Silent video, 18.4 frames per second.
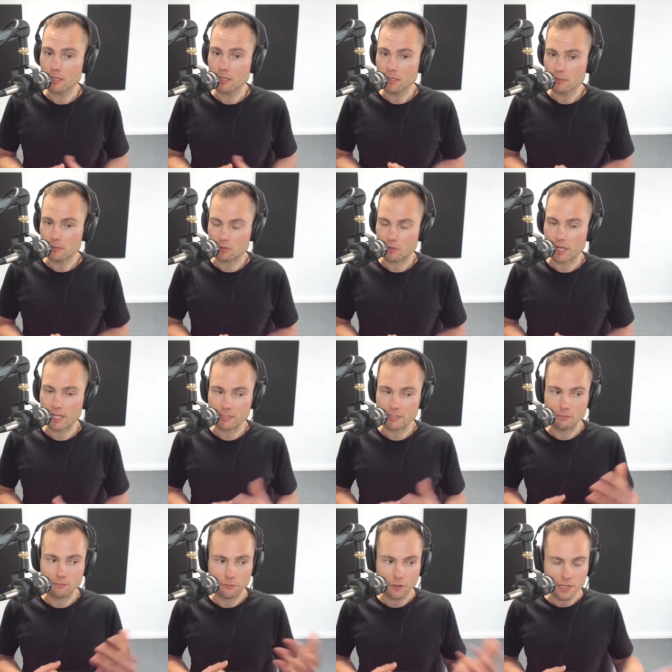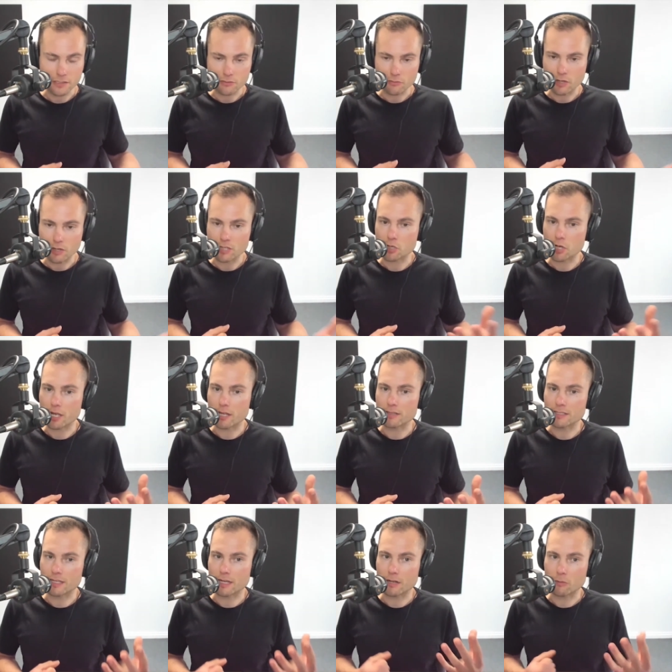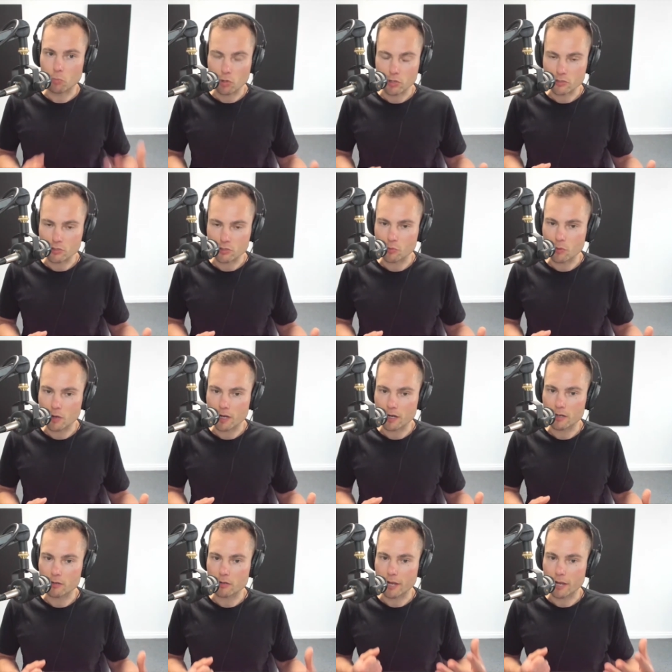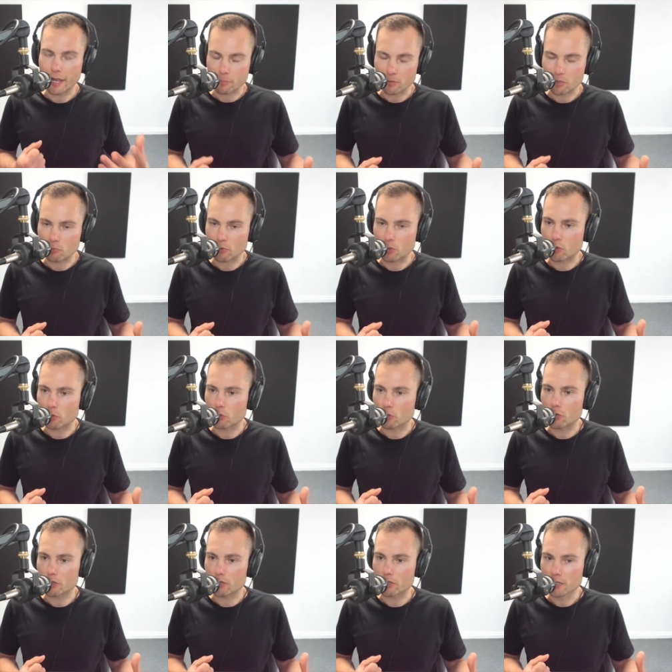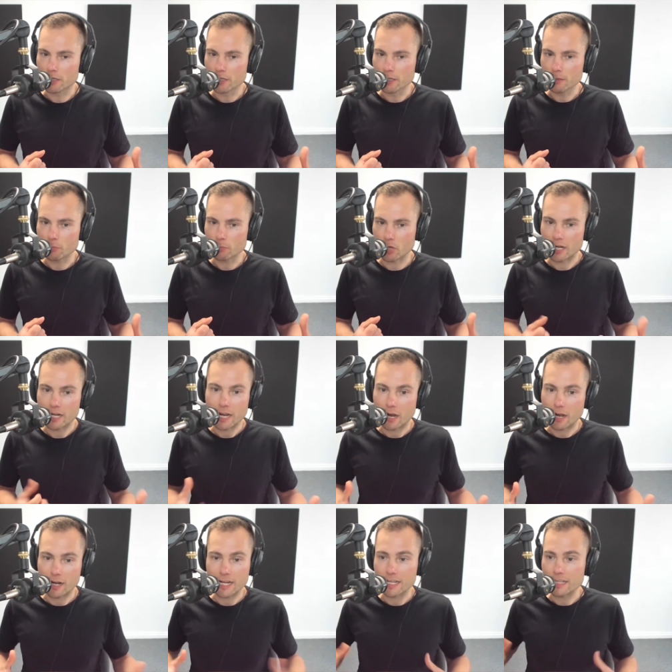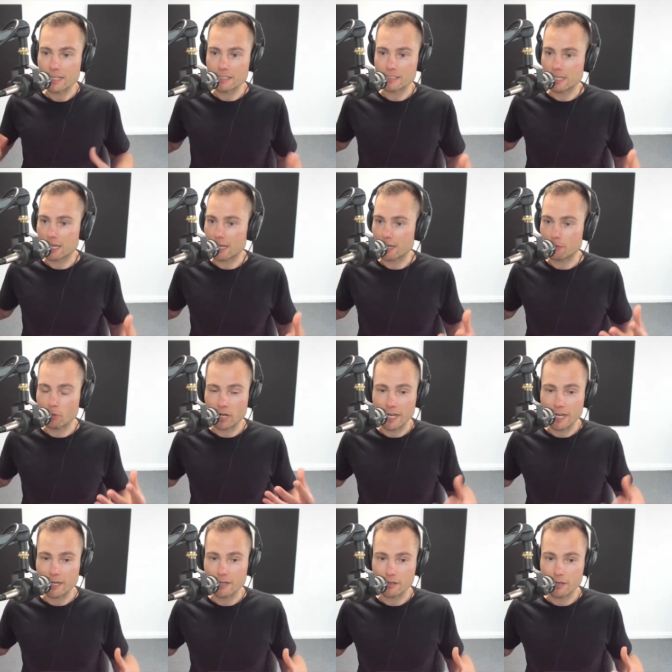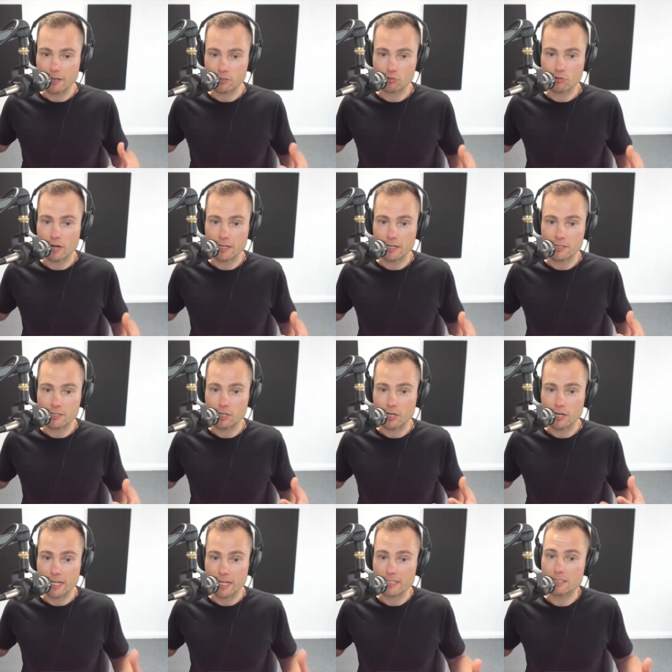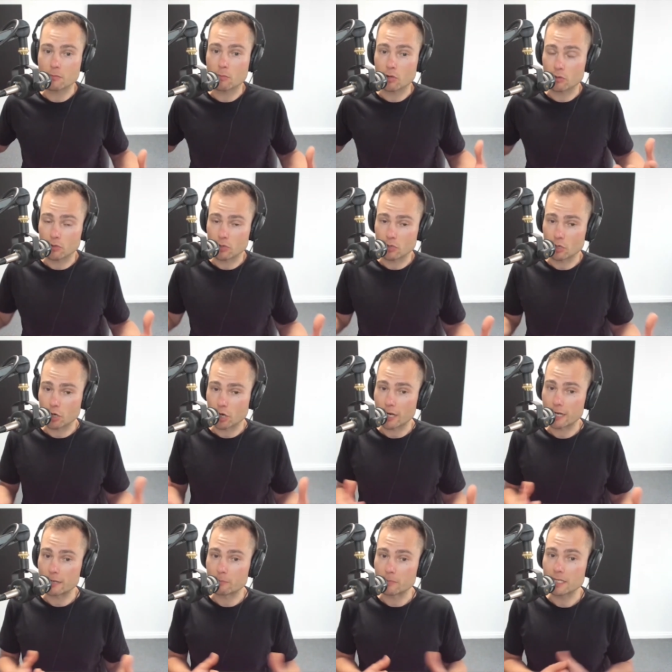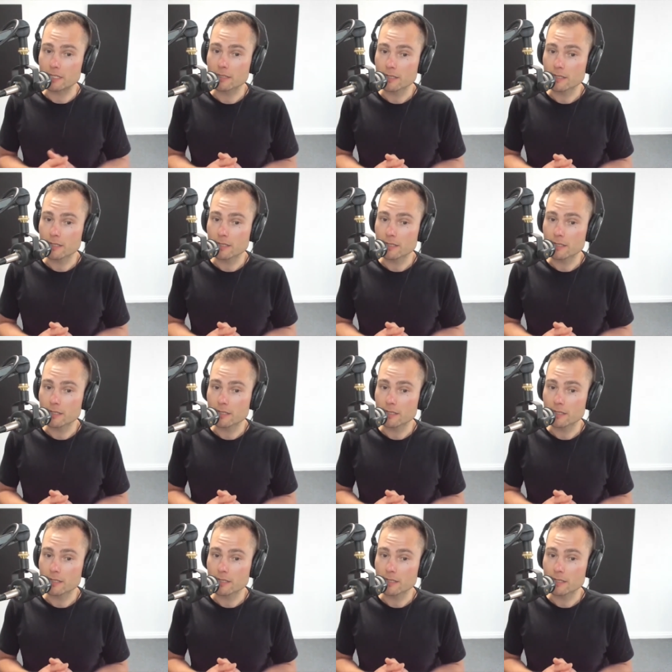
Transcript: So I had some friends reach out and say, I want to do one, happy to record, but I, ne- I need this team. I need a strategy. I need someone who can guide me.